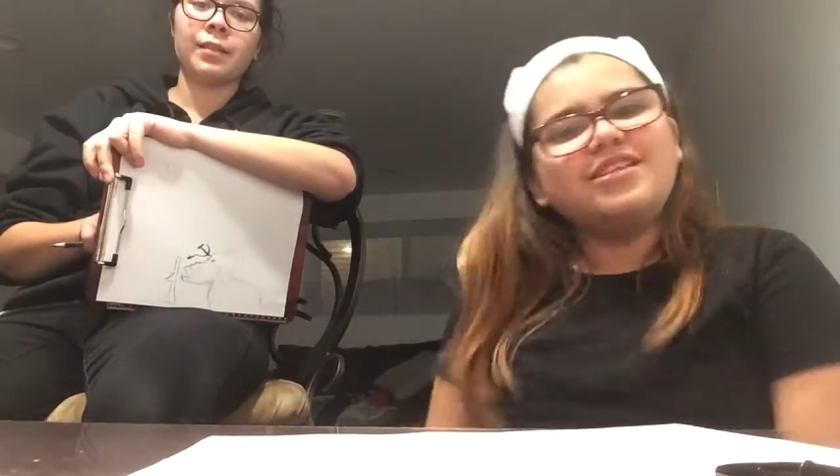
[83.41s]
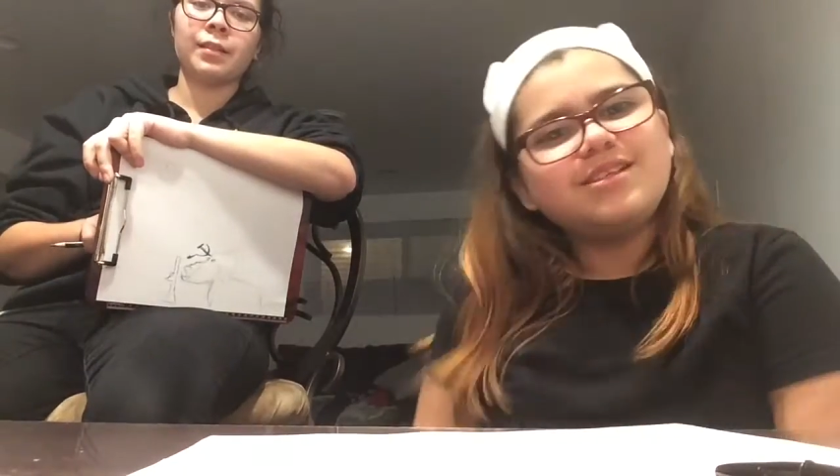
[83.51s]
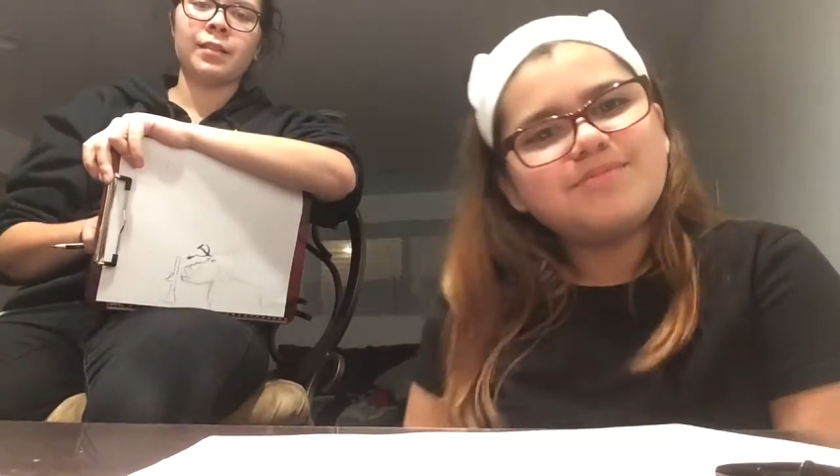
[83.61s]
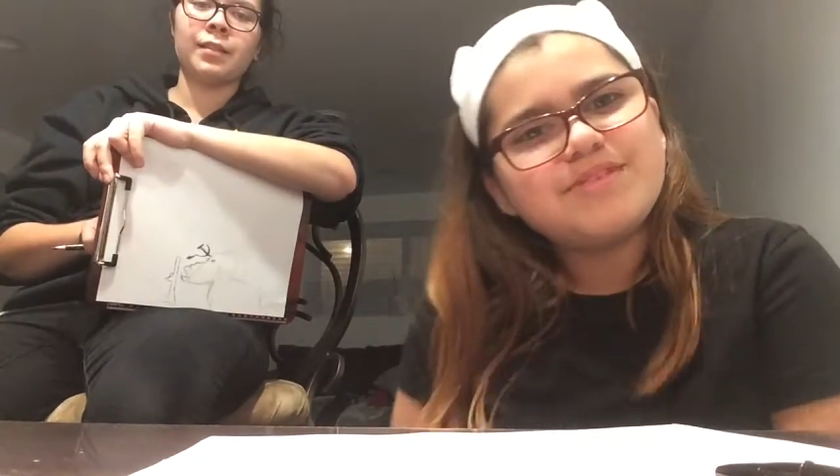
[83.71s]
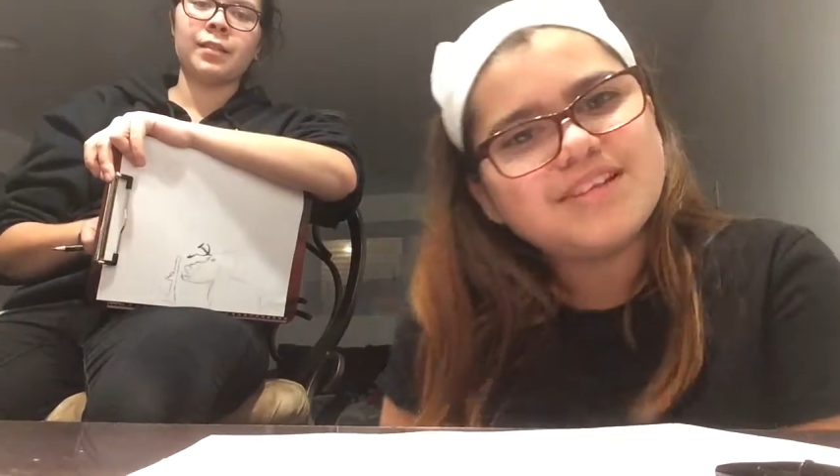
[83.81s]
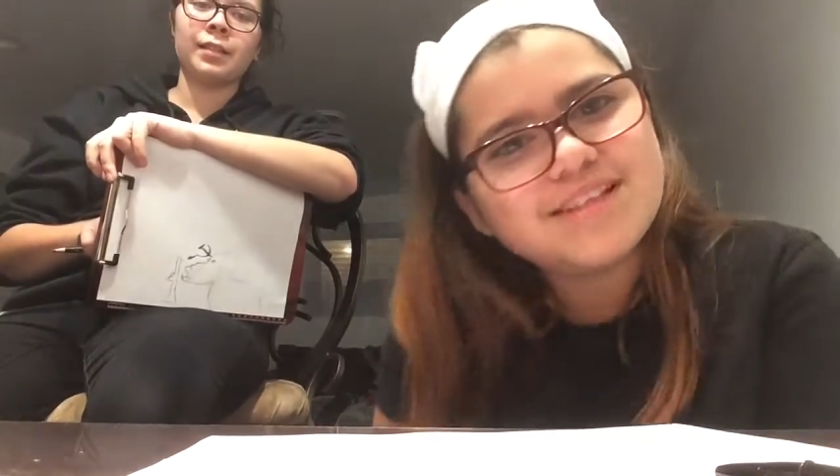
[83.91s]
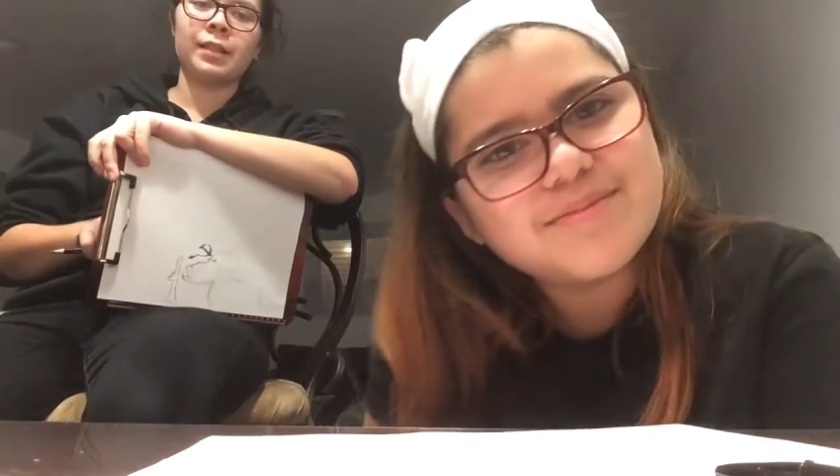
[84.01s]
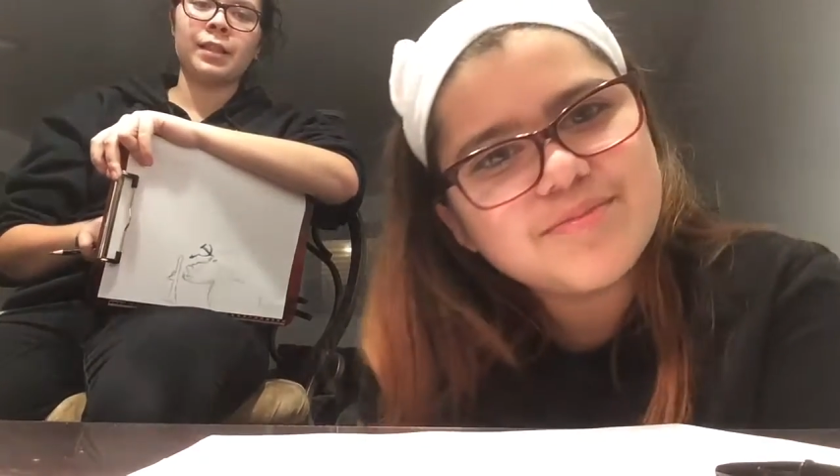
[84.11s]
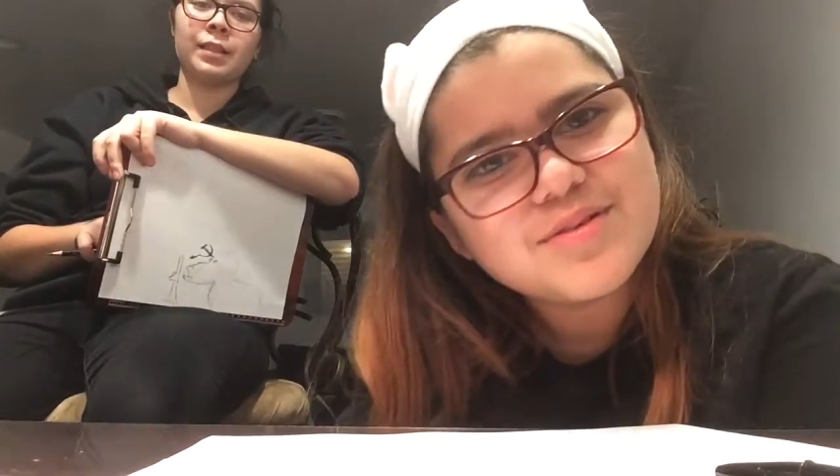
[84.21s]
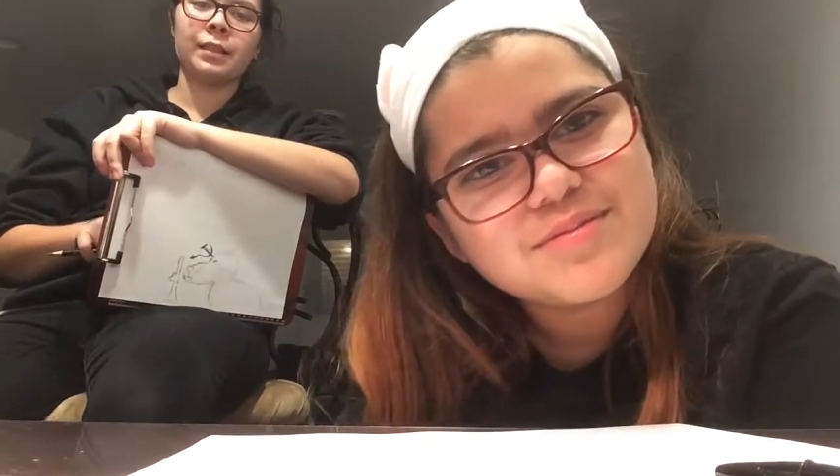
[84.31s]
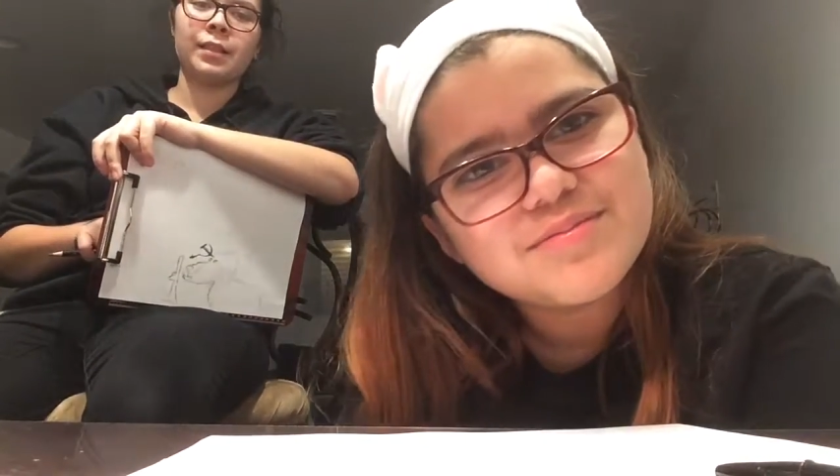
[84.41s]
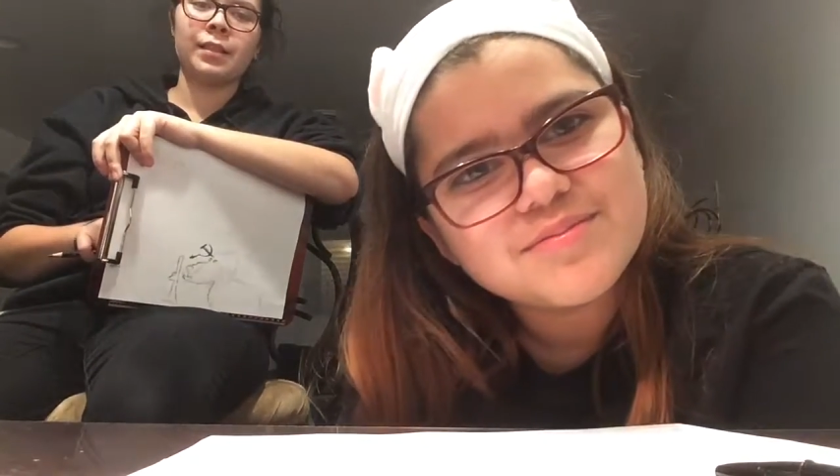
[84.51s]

this is pretty simple.